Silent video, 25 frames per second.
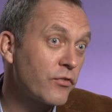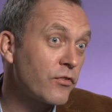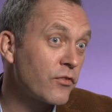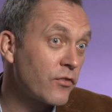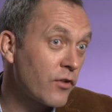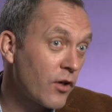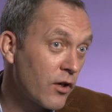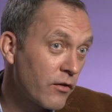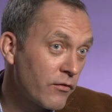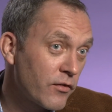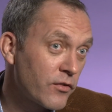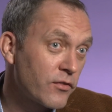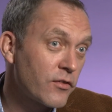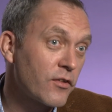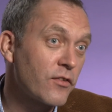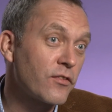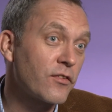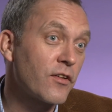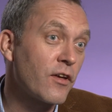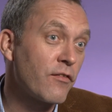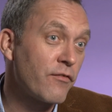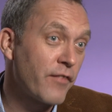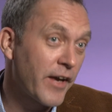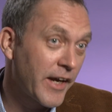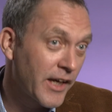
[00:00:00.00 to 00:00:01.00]

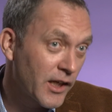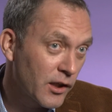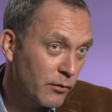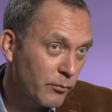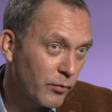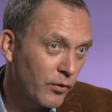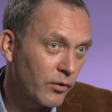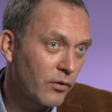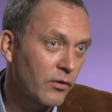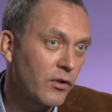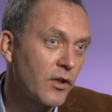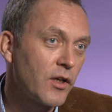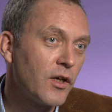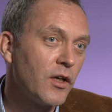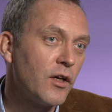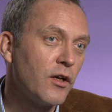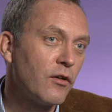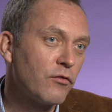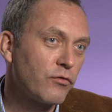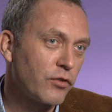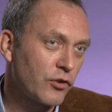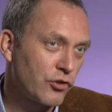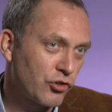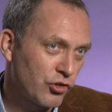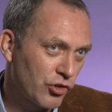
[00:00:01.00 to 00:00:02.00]
services available
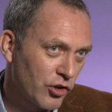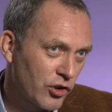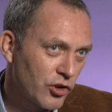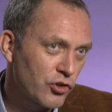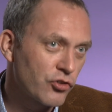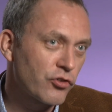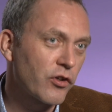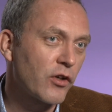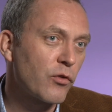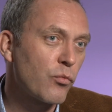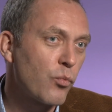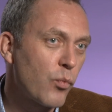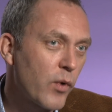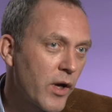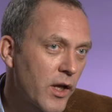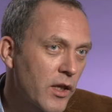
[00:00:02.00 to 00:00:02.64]
for children